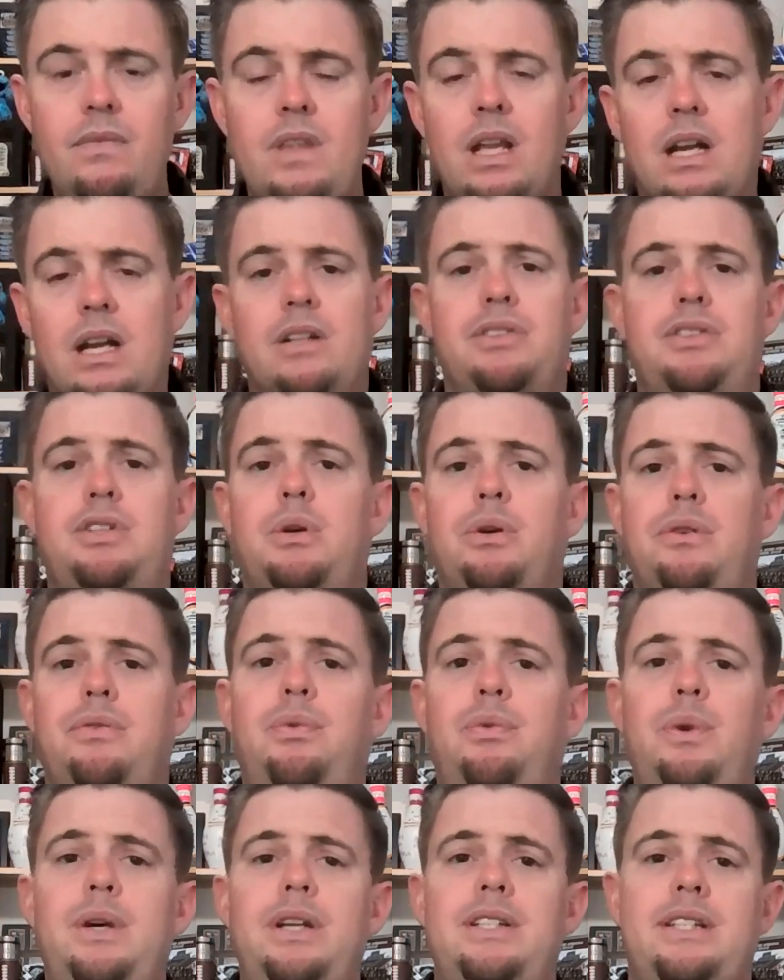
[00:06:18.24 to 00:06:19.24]
And so if
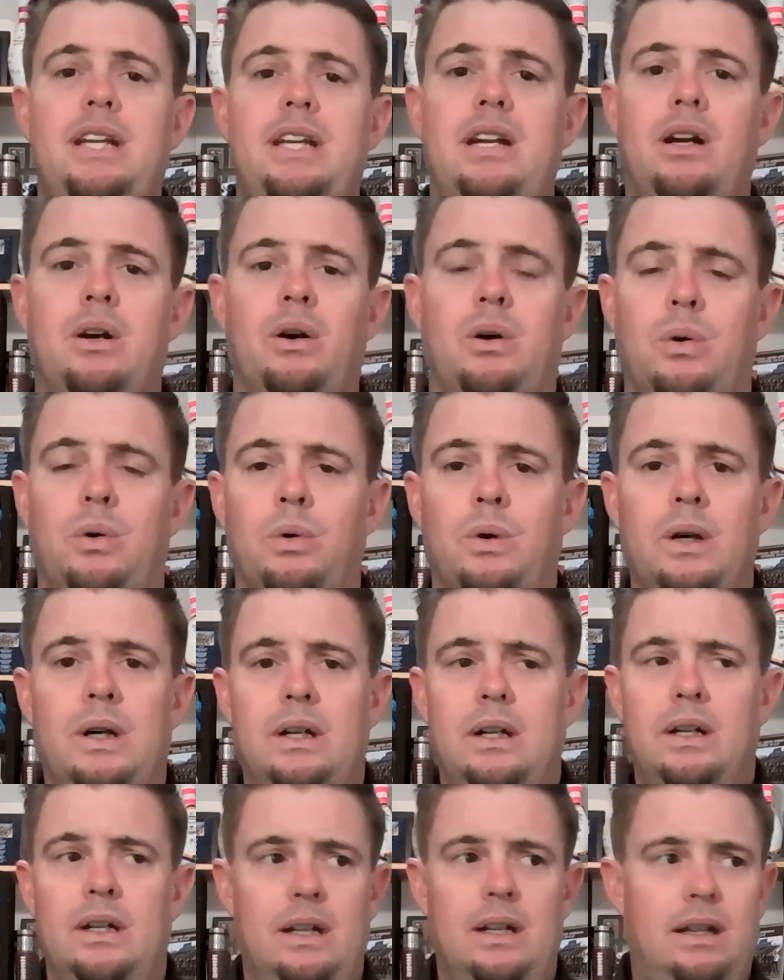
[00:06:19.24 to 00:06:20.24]
we set a goal,
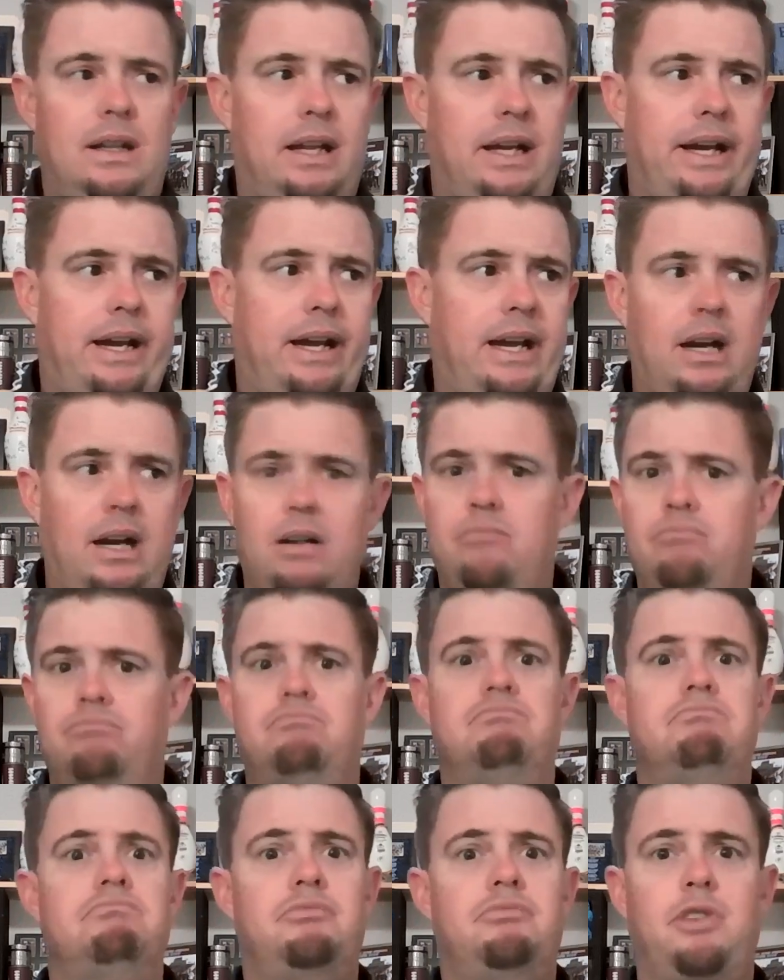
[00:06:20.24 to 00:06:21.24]
like,
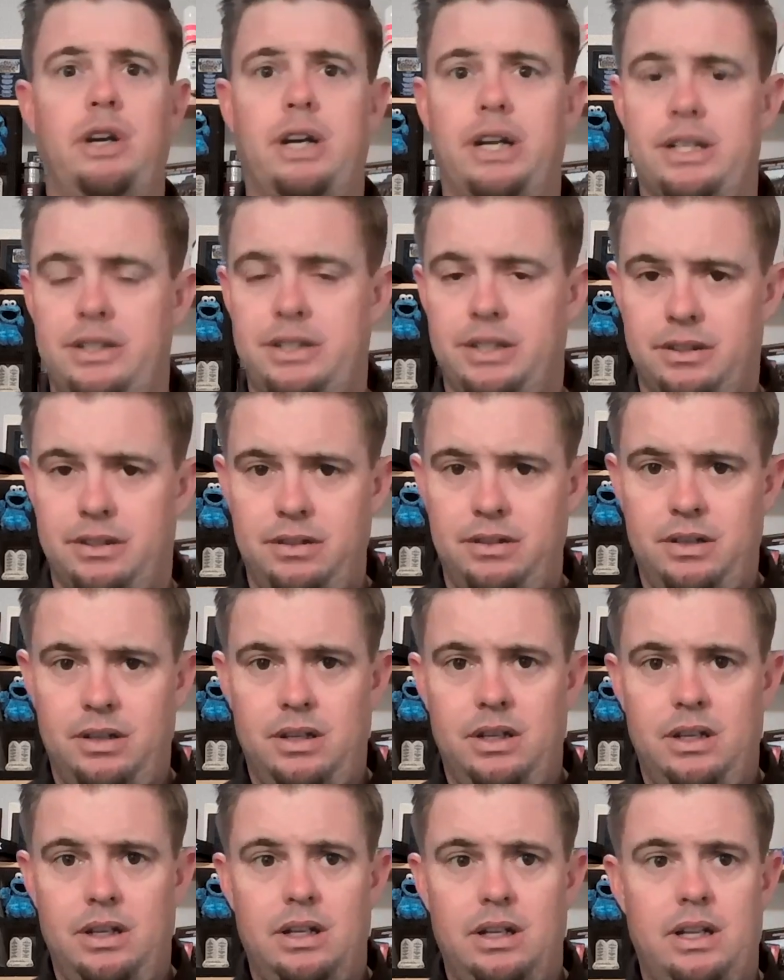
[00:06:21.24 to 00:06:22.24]
for instance,
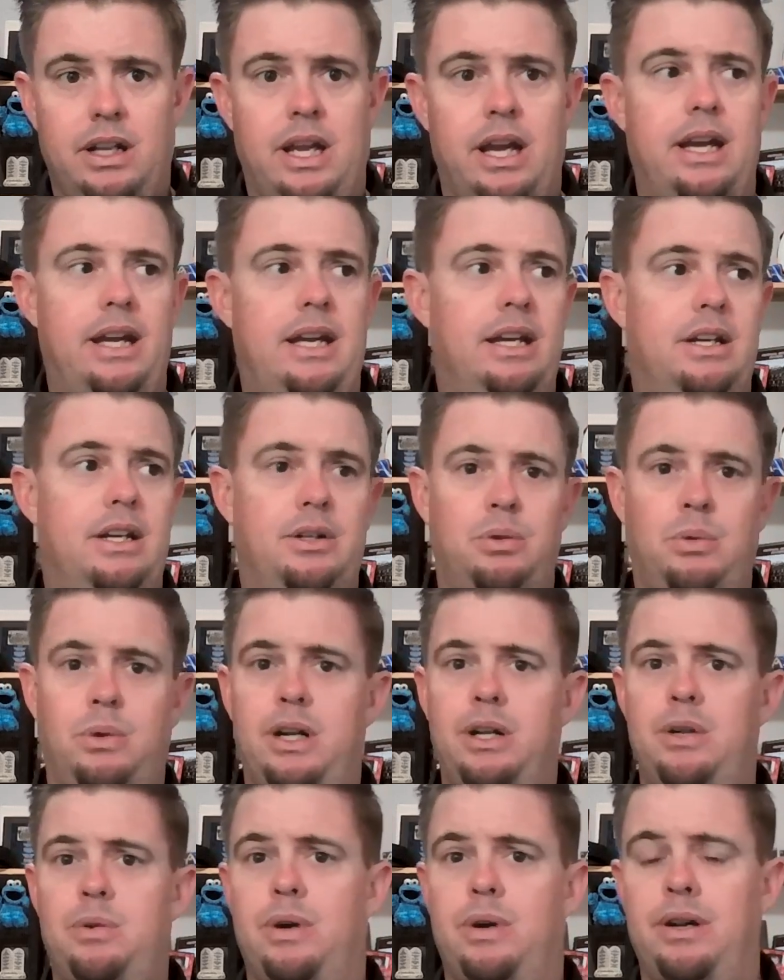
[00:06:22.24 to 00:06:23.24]
that in
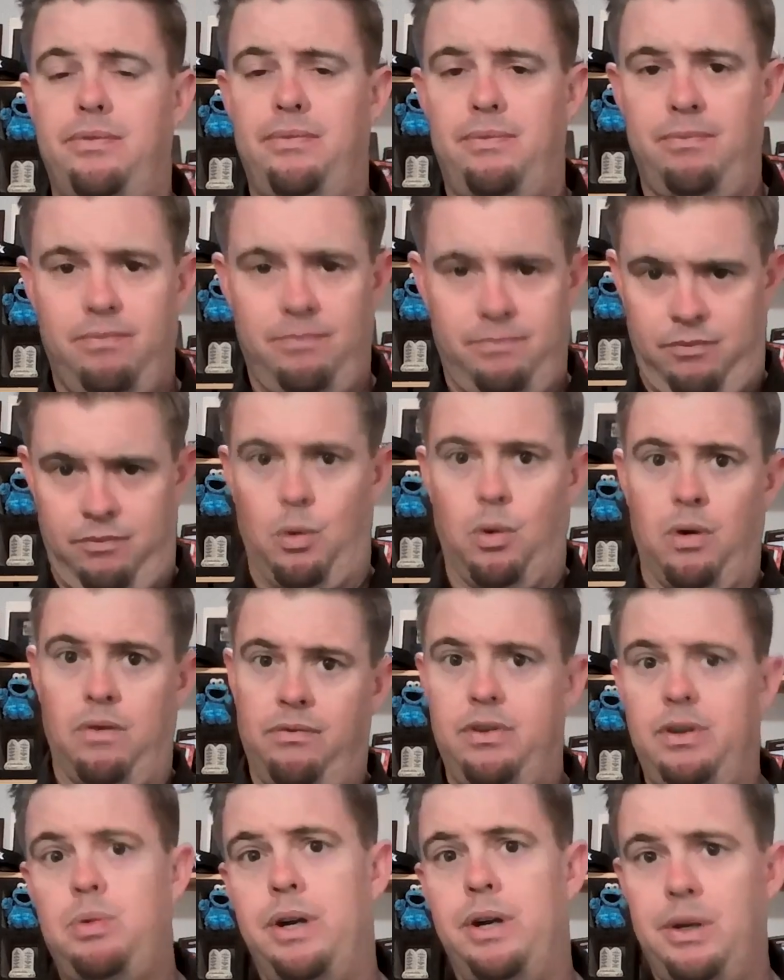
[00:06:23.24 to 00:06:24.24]
2024,
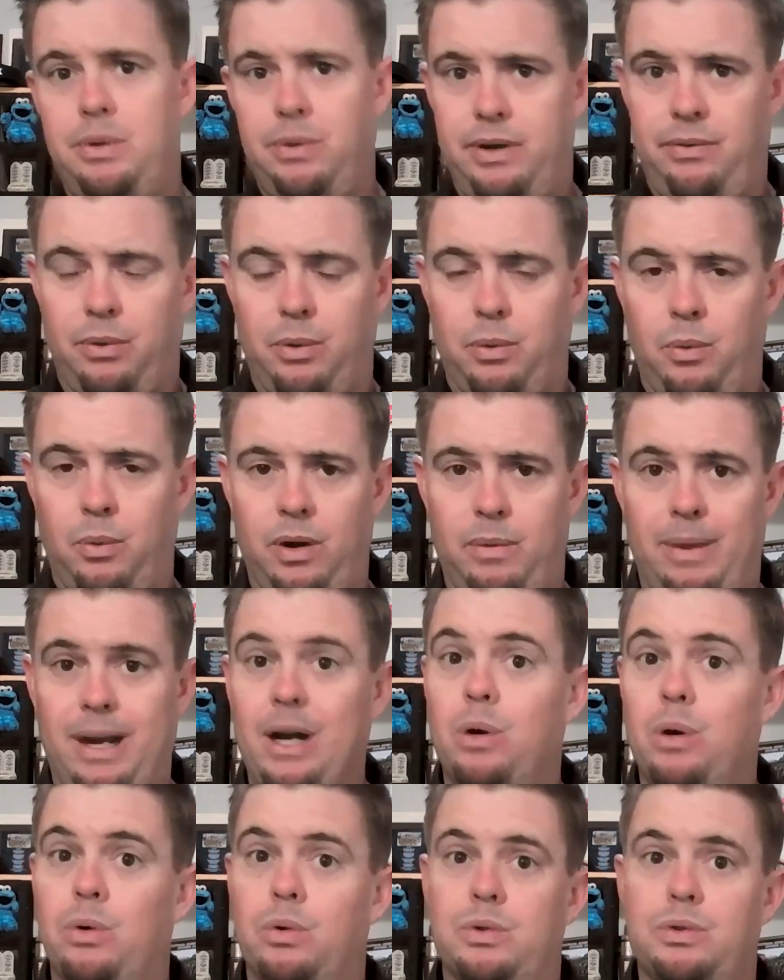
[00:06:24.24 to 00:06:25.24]
one of my
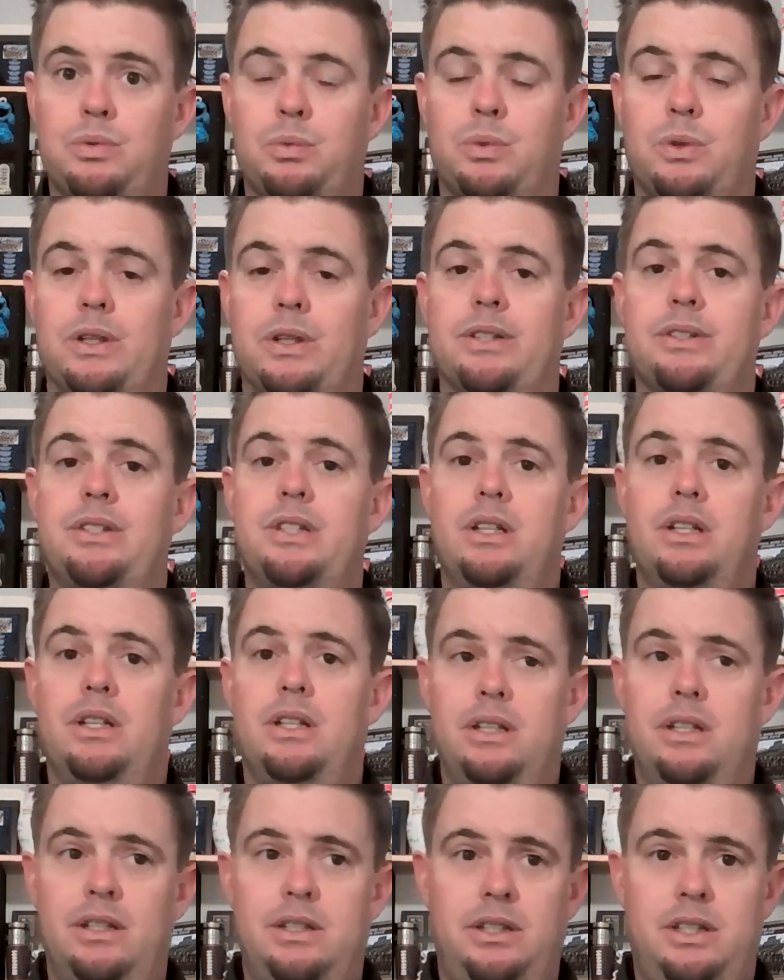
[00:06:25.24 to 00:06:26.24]
goals was
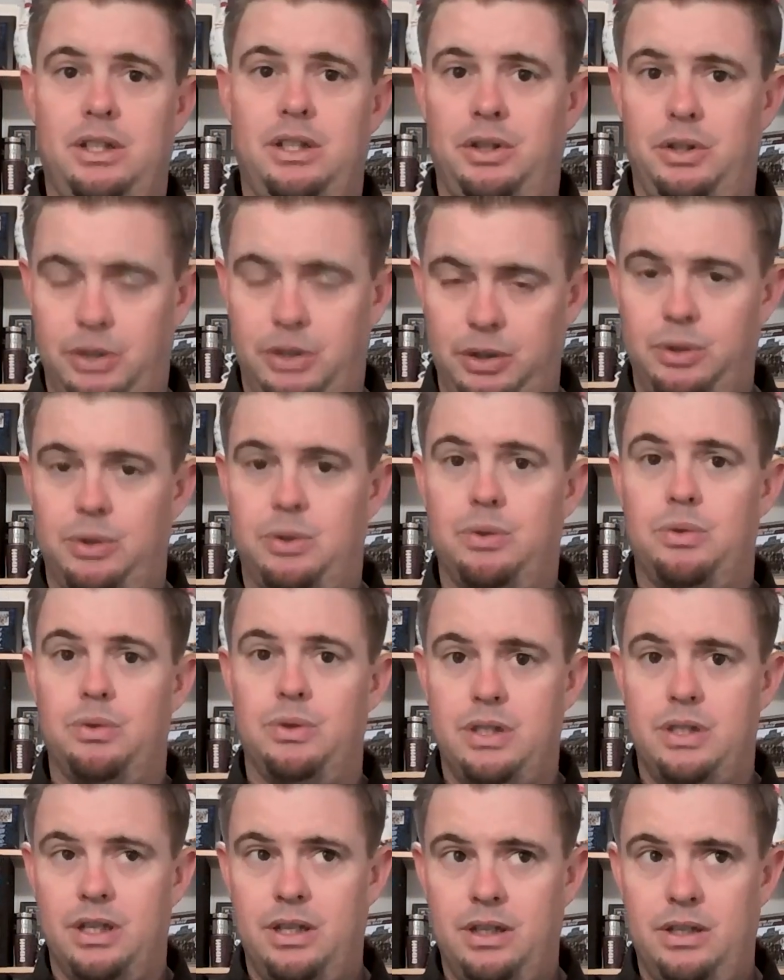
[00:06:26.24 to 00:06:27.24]

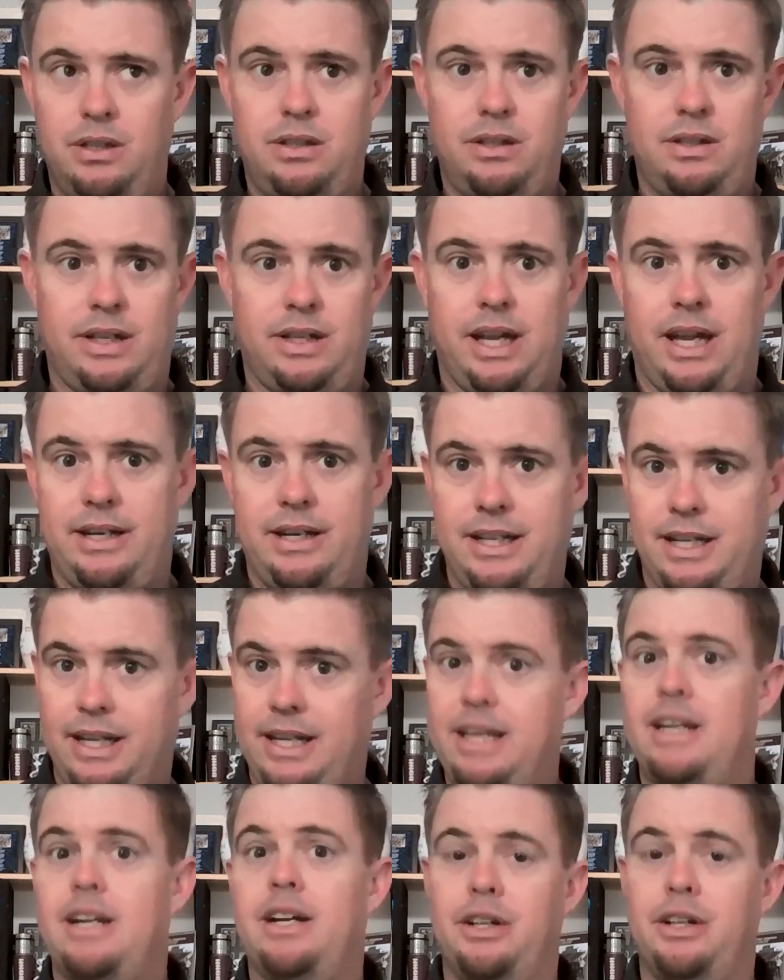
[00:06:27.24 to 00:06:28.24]
to
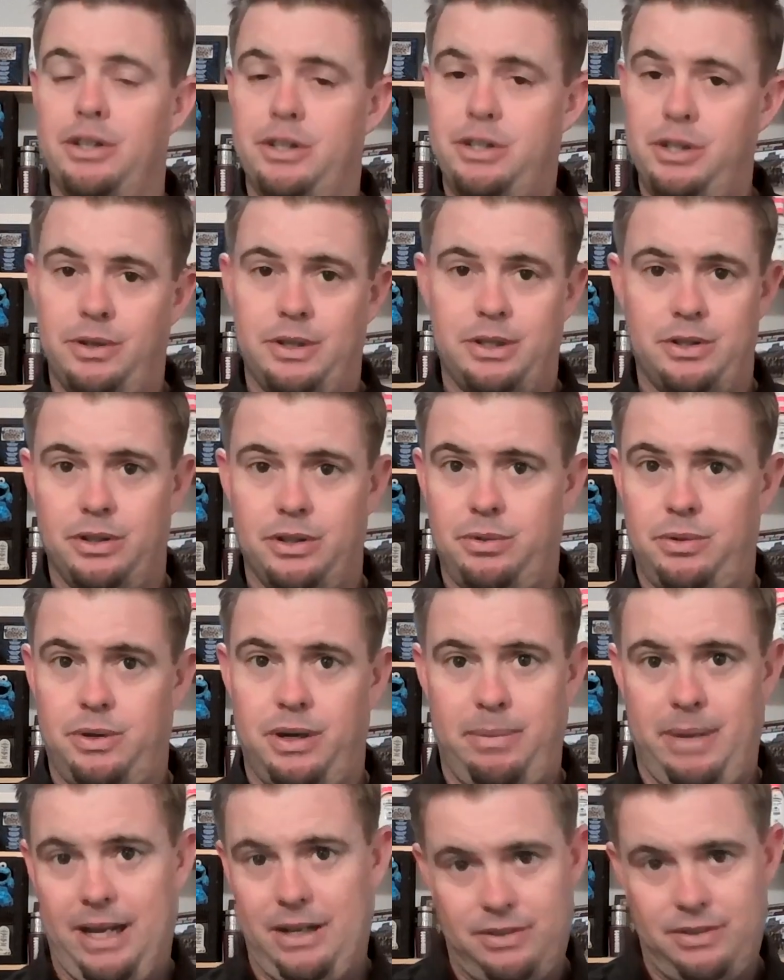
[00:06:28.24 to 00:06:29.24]
get under 220
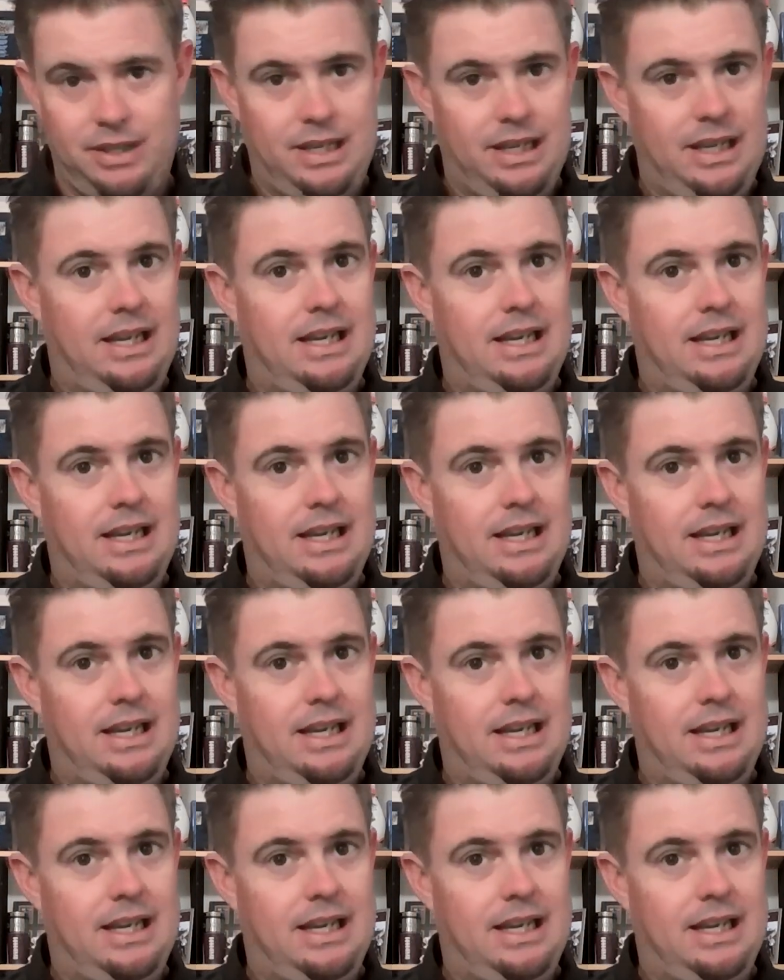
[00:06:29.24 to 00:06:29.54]
pounds.